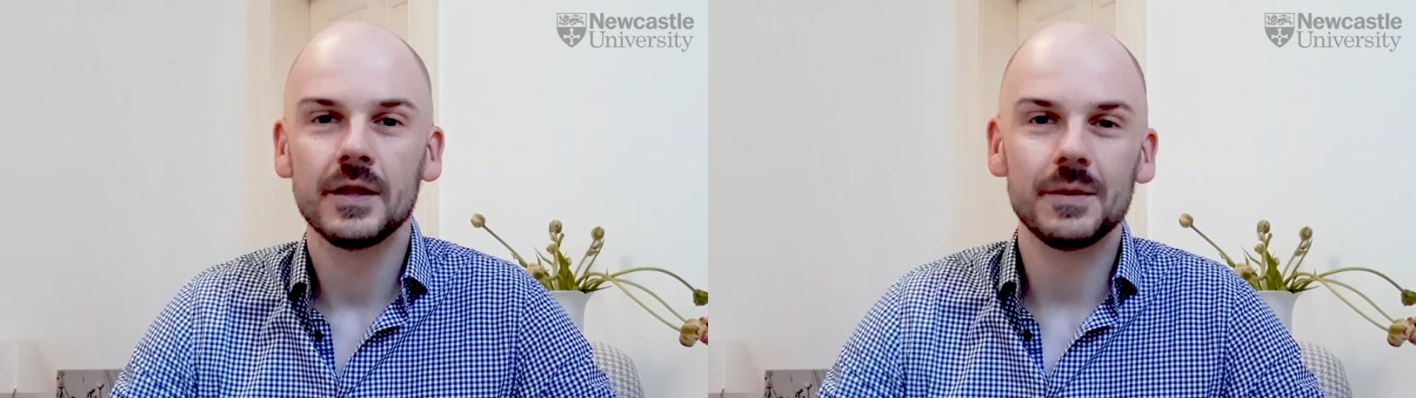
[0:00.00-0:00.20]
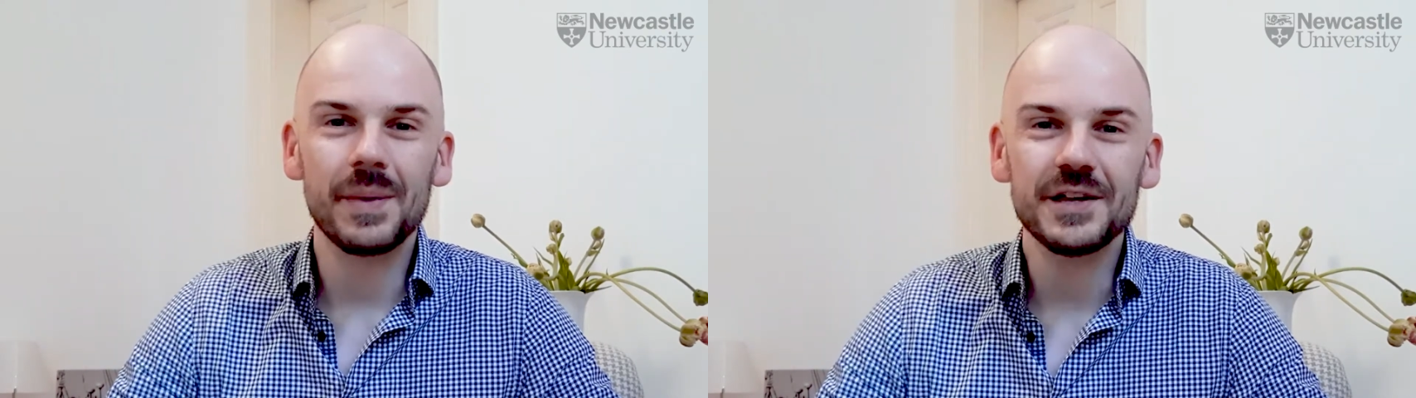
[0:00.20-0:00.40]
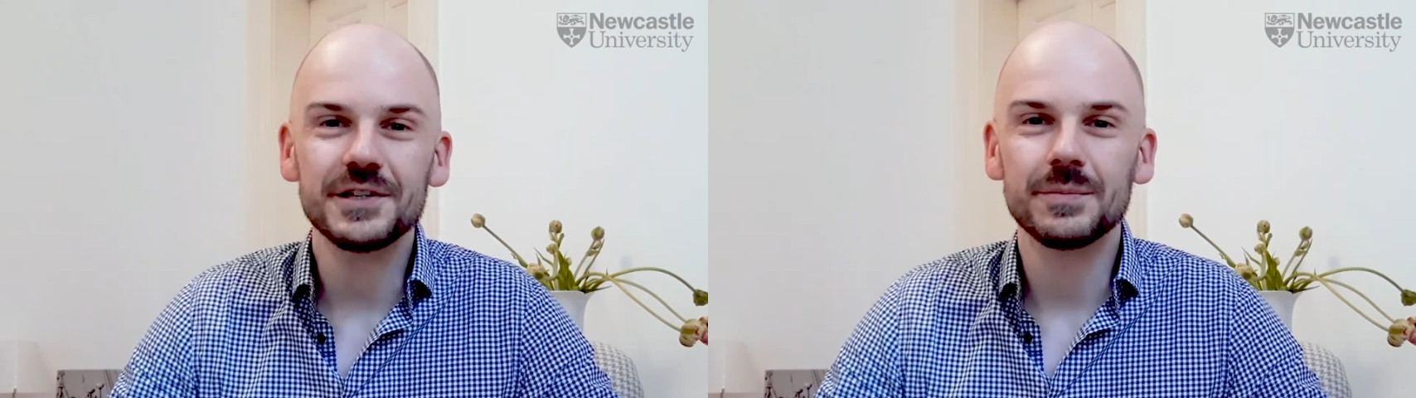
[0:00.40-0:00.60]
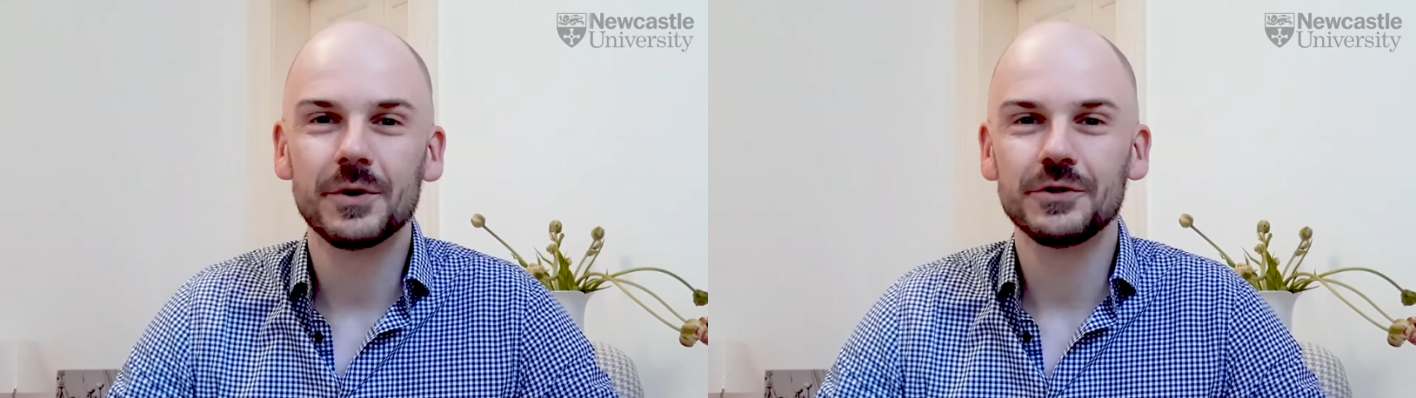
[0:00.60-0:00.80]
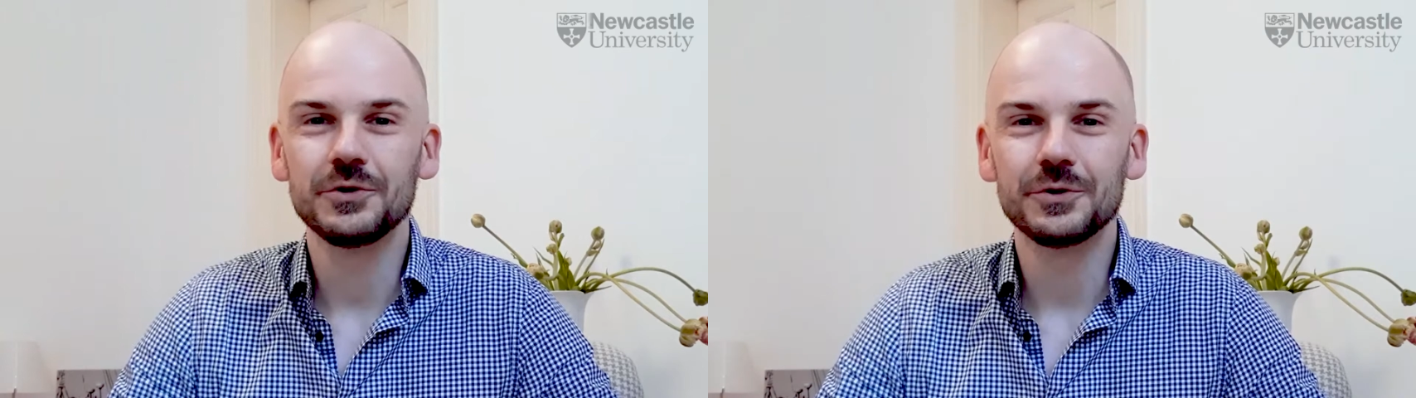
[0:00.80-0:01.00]
The basic
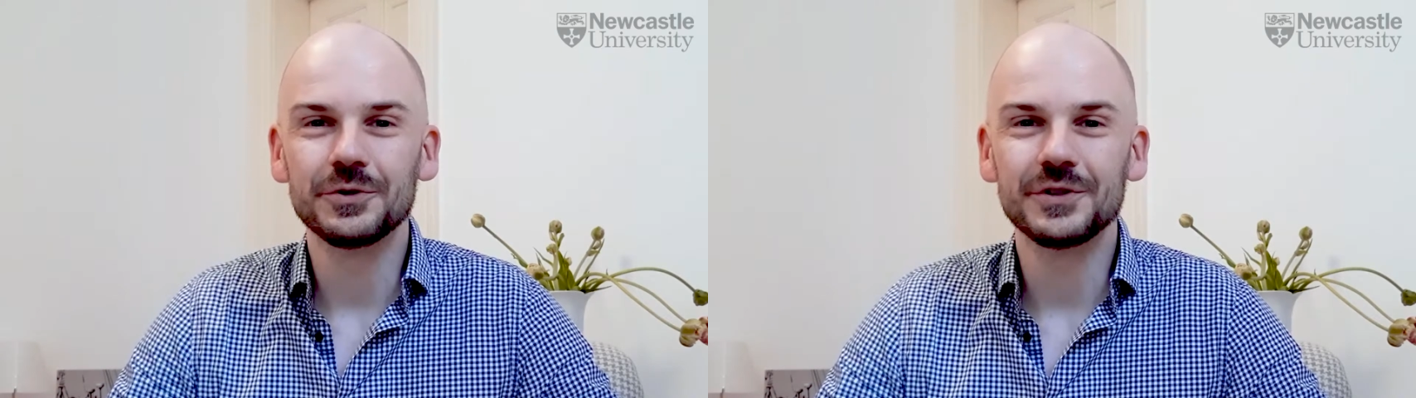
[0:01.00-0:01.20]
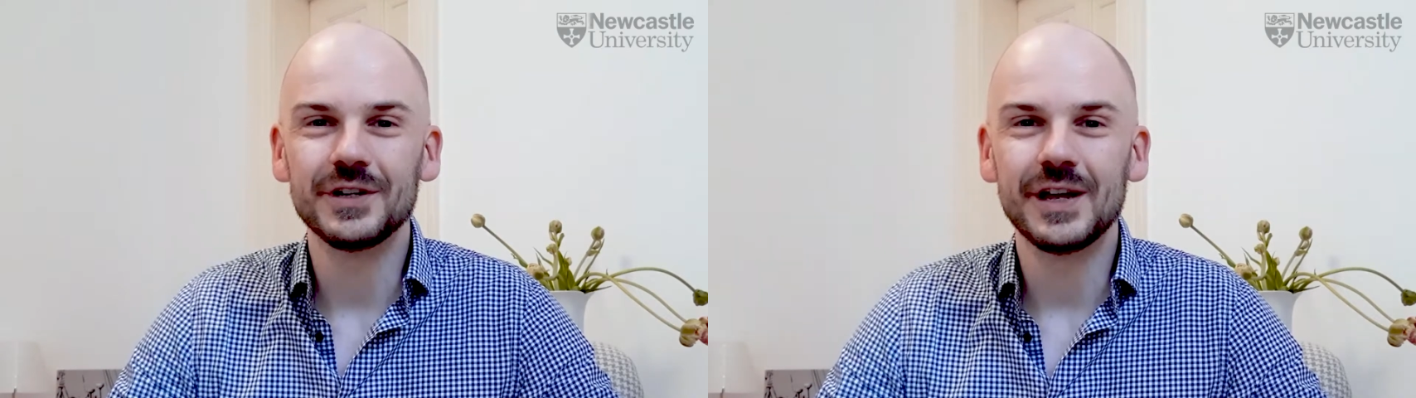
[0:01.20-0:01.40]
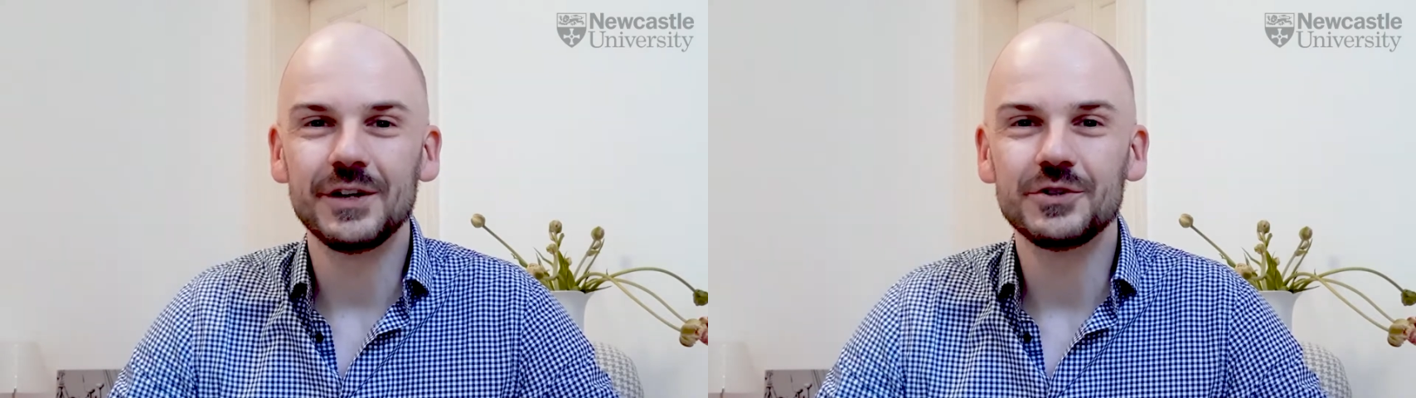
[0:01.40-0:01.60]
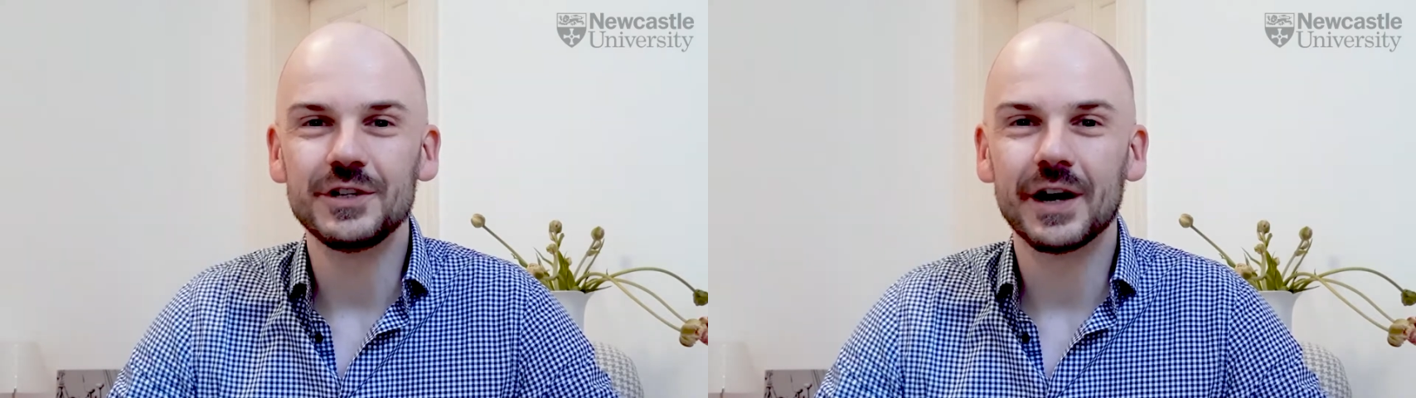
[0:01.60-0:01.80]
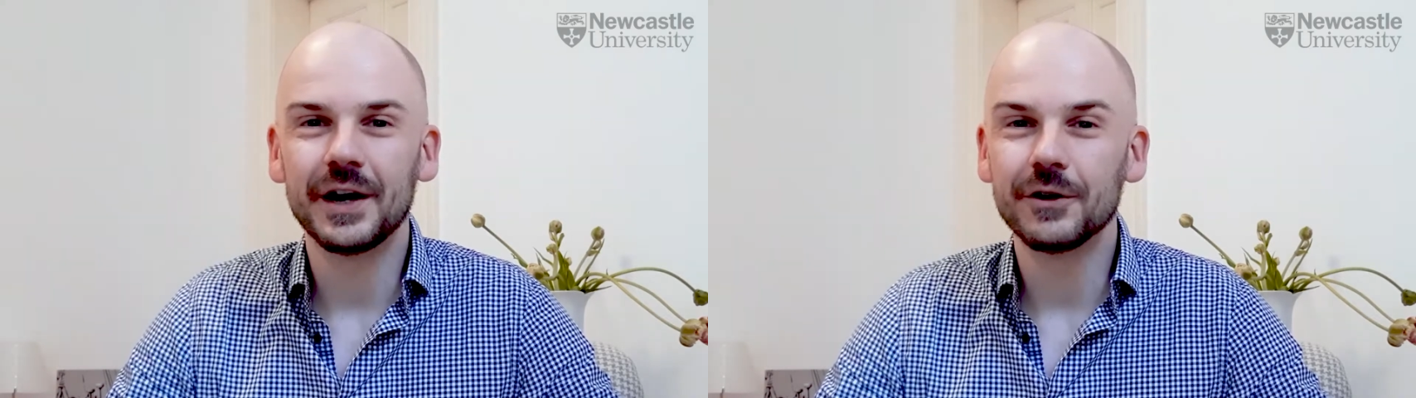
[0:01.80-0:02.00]
modules in
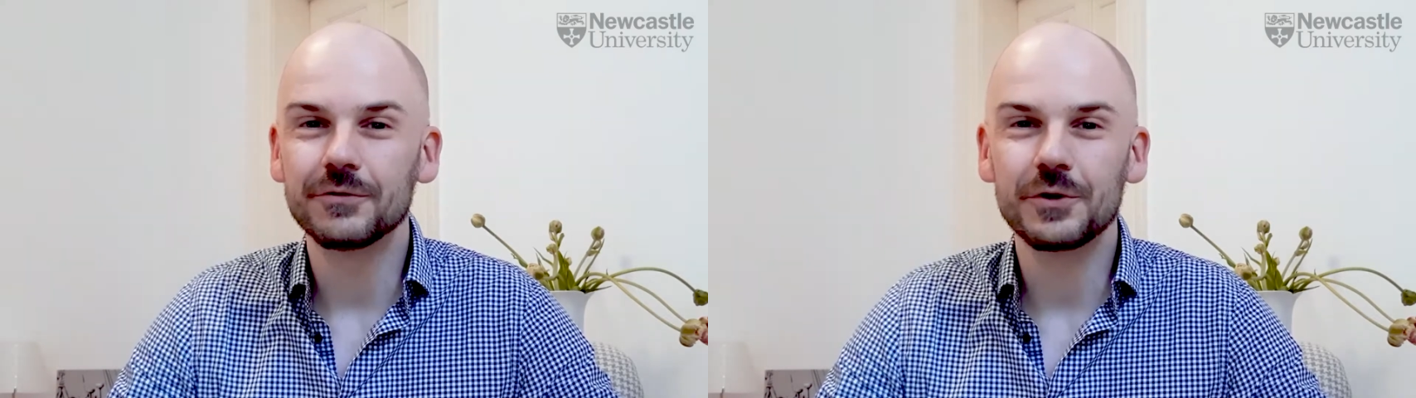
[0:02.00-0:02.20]
HCI of